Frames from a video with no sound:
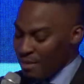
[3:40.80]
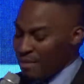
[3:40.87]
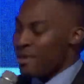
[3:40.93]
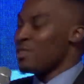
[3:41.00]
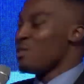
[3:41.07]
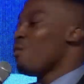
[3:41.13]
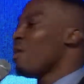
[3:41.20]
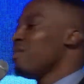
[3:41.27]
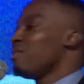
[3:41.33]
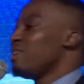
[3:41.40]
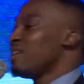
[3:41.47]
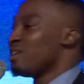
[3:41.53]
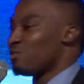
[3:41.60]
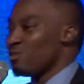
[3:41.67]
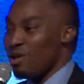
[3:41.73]
The one
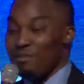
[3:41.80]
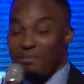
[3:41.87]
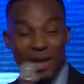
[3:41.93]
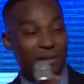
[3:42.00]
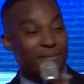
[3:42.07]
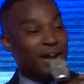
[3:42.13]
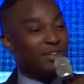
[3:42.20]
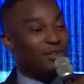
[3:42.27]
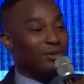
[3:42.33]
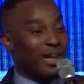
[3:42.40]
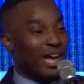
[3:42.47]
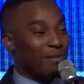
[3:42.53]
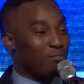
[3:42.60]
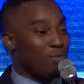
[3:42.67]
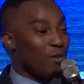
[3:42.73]
thing as well, ma'am, I do
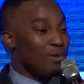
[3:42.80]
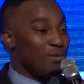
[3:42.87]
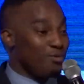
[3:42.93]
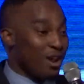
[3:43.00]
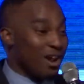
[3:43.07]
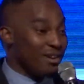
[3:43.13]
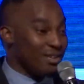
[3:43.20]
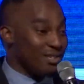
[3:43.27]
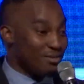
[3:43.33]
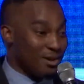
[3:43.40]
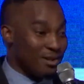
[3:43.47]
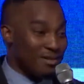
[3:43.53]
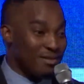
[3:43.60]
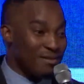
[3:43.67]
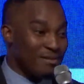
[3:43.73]
like Bobby Brown as
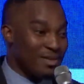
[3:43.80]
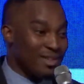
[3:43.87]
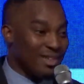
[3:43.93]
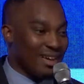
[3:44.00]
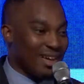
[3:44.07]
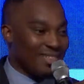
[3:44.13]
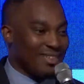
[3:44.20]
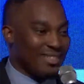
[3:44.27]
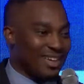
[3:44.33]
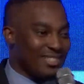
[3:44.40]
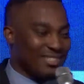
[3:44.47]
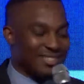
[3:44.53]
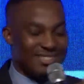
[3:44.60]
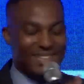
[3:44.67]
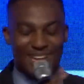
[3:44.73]
well. I think I
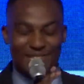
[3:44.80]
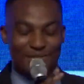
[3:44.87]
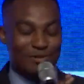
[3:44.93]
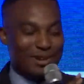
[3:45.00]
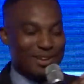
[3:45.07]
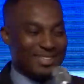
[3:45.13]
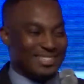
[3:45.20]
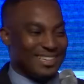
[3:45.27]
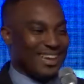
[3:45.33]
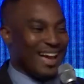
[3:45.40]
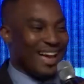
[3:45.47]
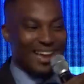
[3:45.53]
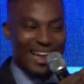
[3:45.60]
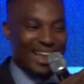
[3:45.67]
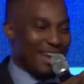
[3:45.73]
just want to say,
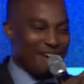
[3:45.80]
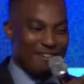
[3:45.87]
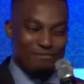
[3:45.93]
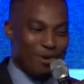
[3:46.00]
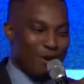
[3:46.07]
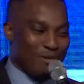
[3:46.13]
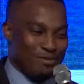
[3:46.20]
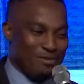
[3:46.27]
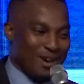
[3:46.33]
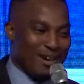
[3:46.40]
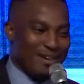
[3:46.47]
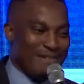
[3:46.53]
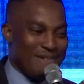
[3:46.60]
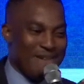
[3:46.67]
I love Bobby Brown.